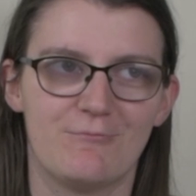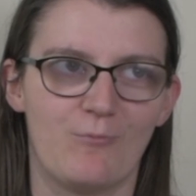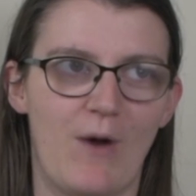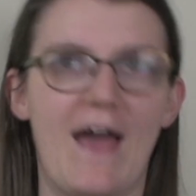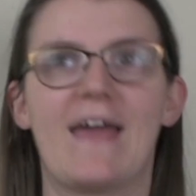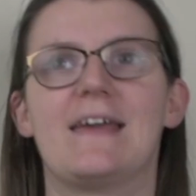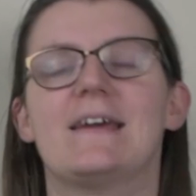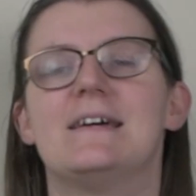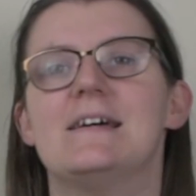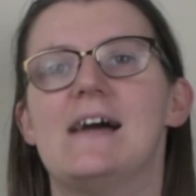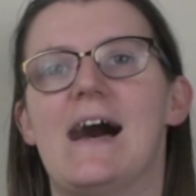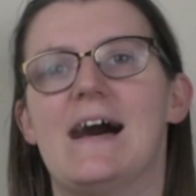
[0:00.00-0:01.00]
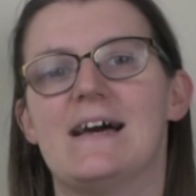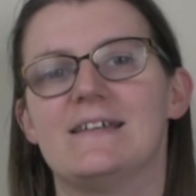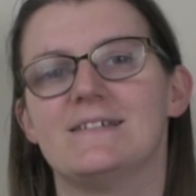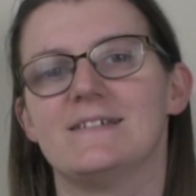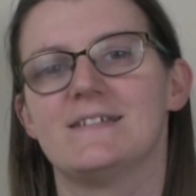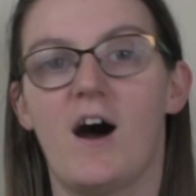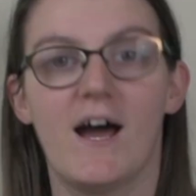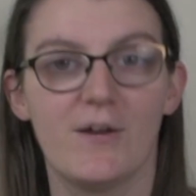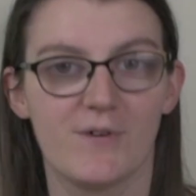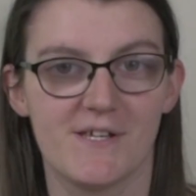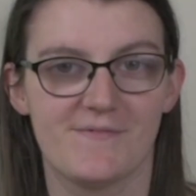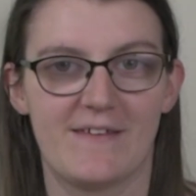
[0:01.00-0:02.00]
way. And I
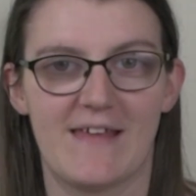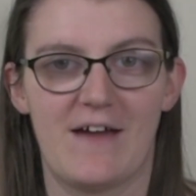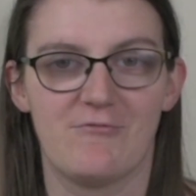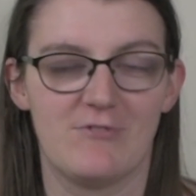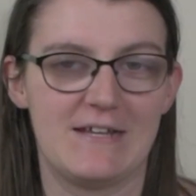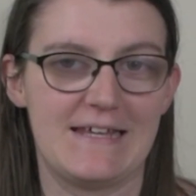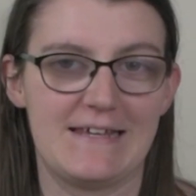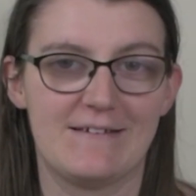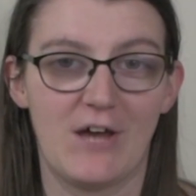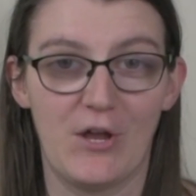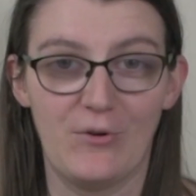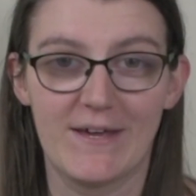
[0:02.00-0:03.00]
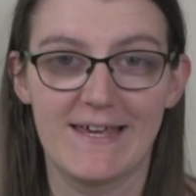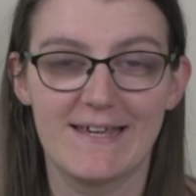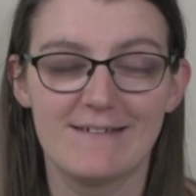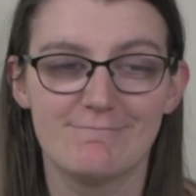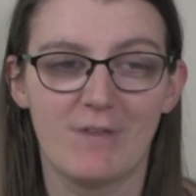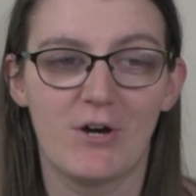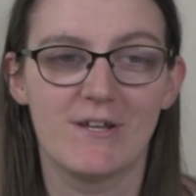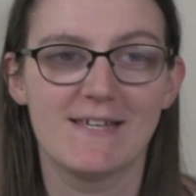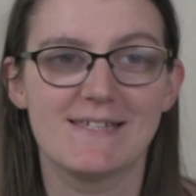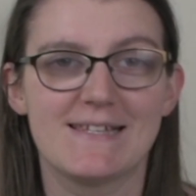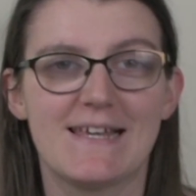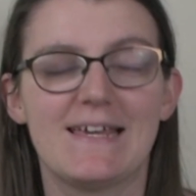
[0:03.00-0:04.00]
always found that really annoying,
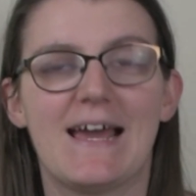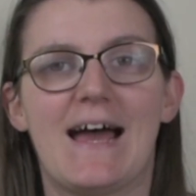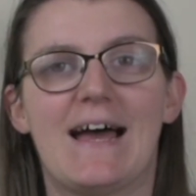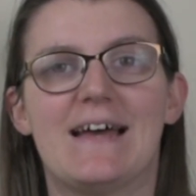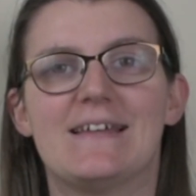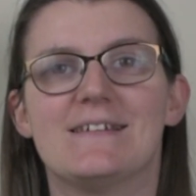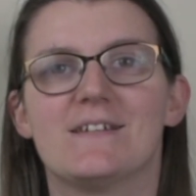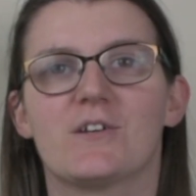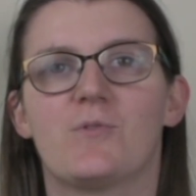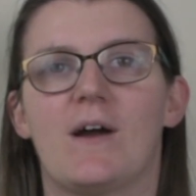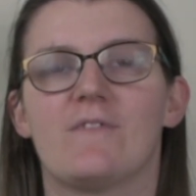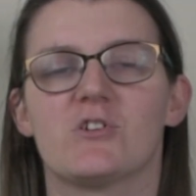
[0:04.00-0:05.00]
honestly, and quite